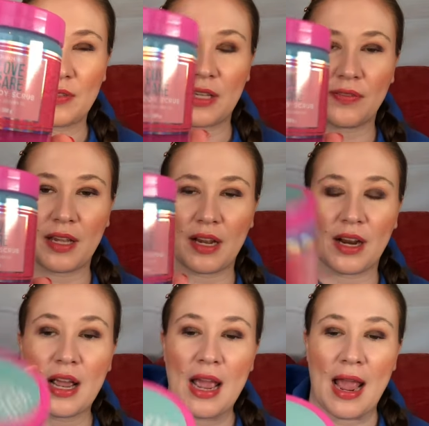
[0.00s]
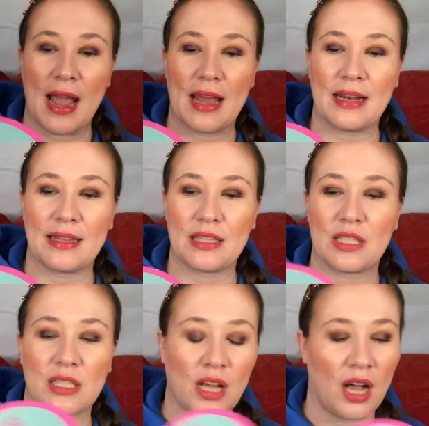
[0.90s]
self care, and this
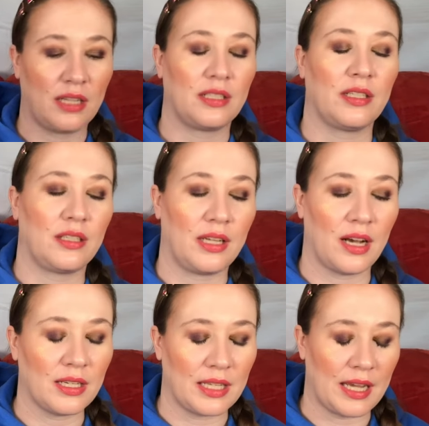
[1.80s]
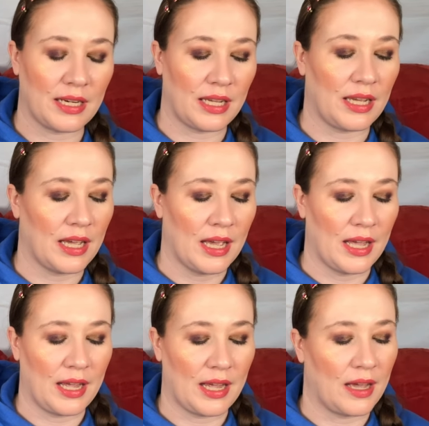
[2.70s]
is cotton cotton candy.
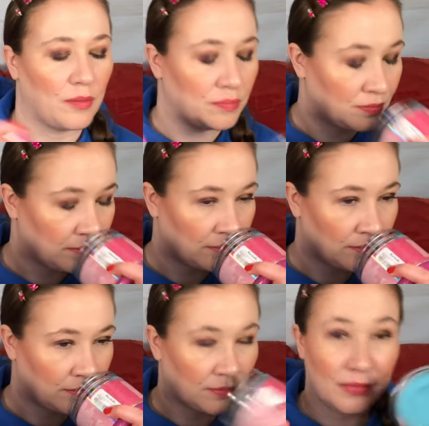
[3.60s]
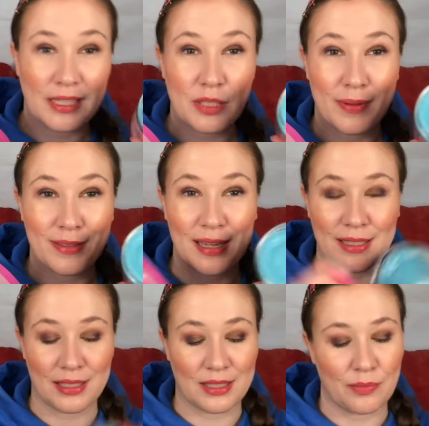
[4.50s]
Um, it smells
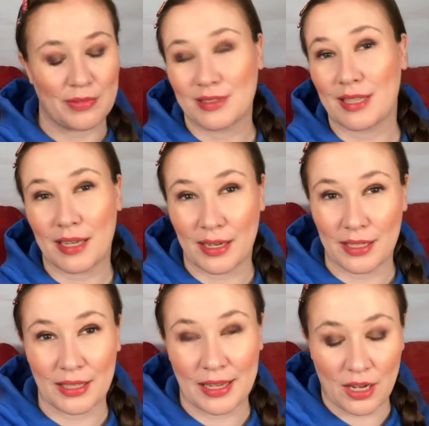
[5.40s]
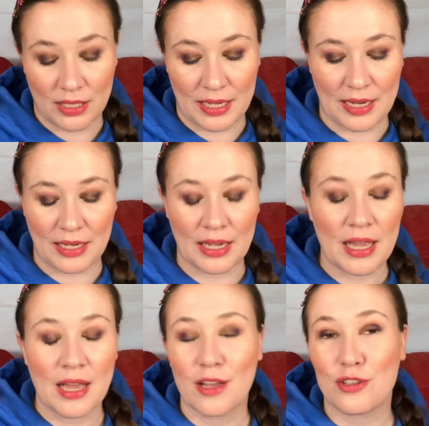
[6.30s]
nice. It smells like kind of like cotton candy.
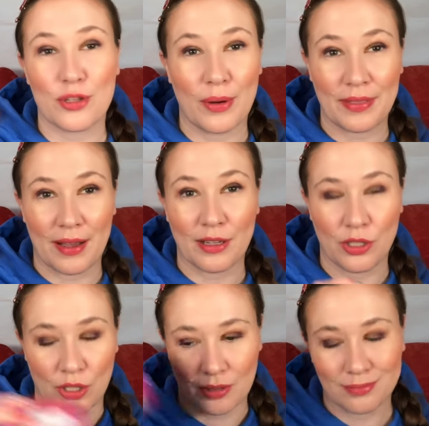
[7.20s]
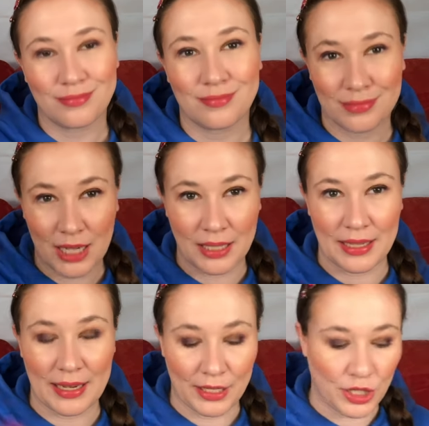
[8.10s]
So I thought, you know, cotton
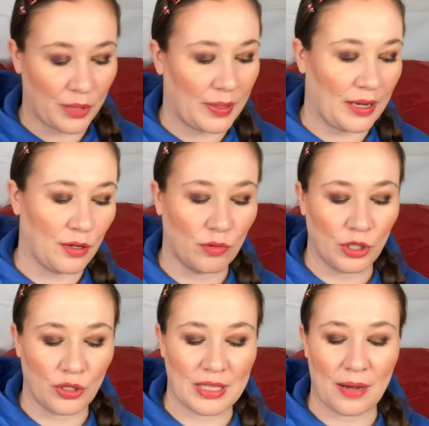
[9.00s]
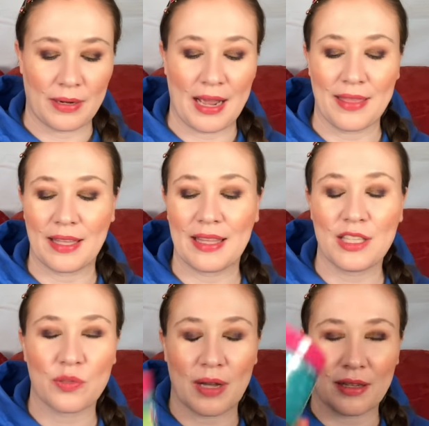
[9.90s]
candy champagne. We'll use that one. And then
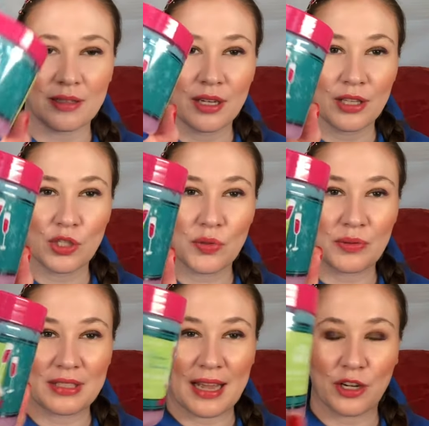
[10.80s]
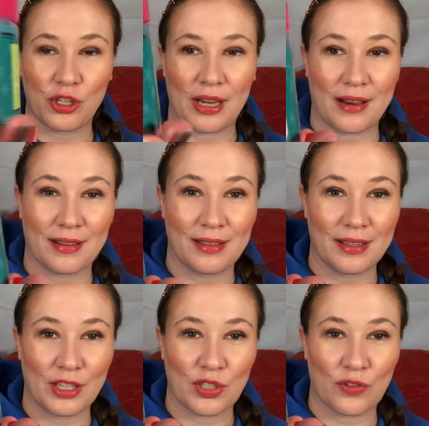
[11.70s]
this one, this one was actually on
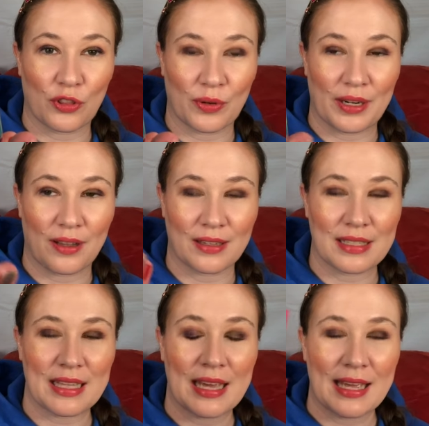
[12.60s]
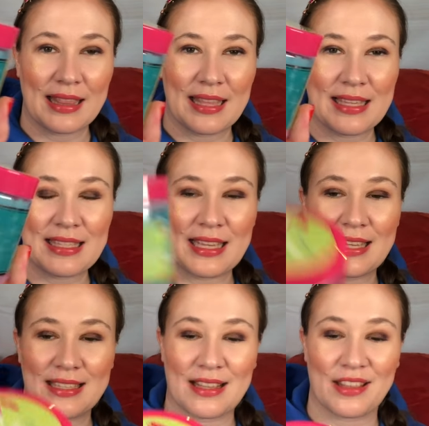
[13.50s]
clearance for $3. This
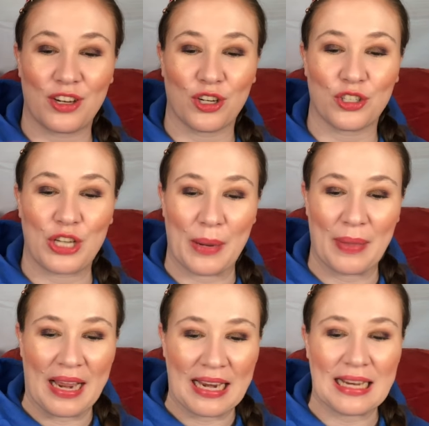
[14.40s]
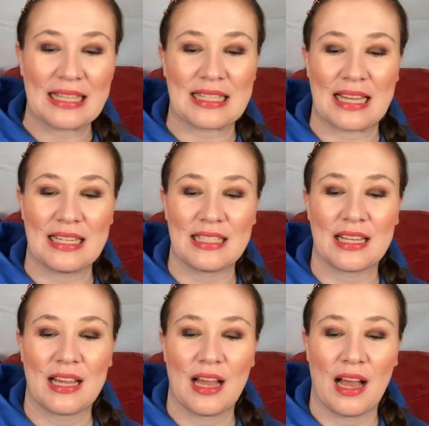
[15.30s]
is their champagne scent.
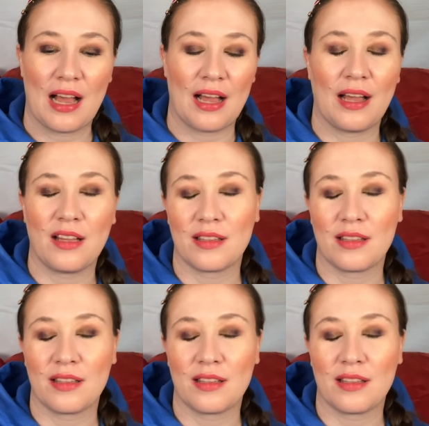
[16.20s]
Uh,